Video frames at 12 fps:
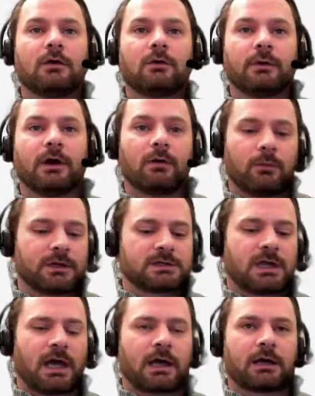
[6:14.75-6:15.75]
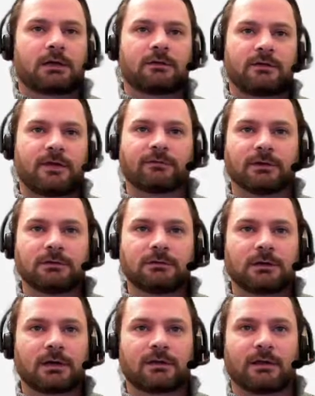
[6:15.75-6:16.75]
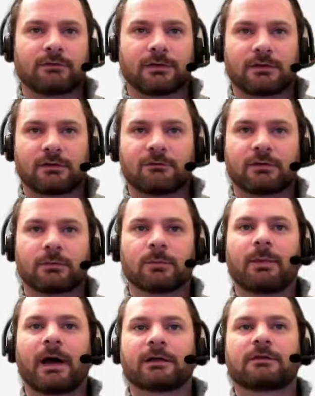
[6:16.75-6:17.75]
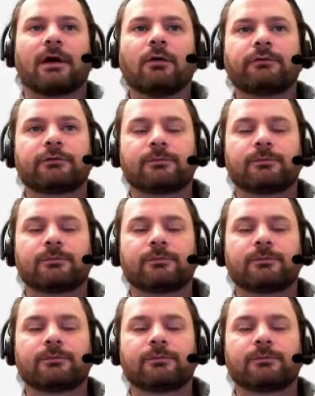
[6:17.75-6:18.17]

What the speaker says: We don't want to check 7 because everything's divisible by itself.